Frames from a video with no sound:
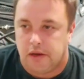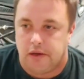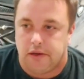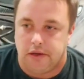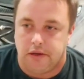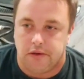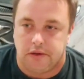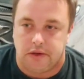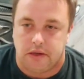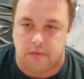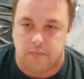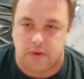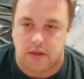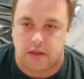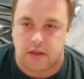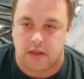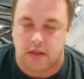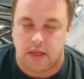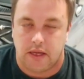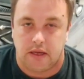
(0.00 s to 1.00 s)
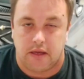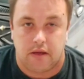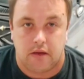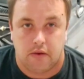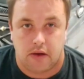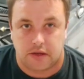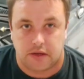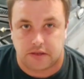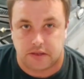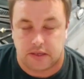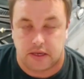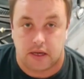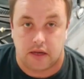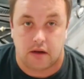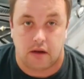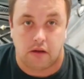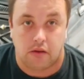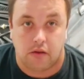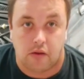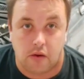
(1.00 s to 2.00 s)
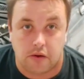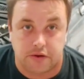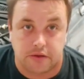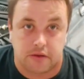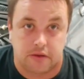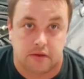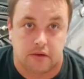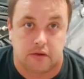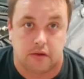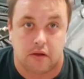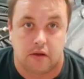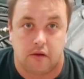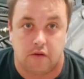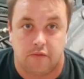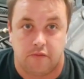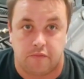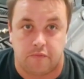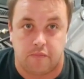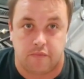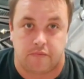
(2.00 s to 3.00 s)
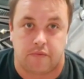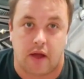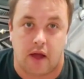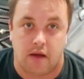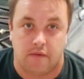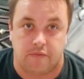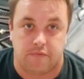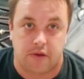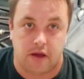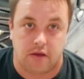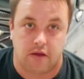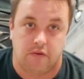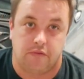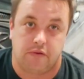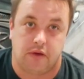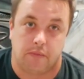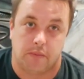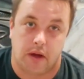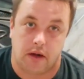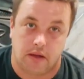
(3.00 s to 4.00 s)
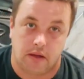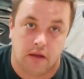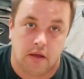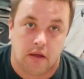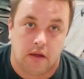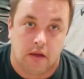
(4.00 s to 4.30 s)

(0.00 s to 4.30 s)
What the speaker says: with the Link, you actually get a lot of value for your money.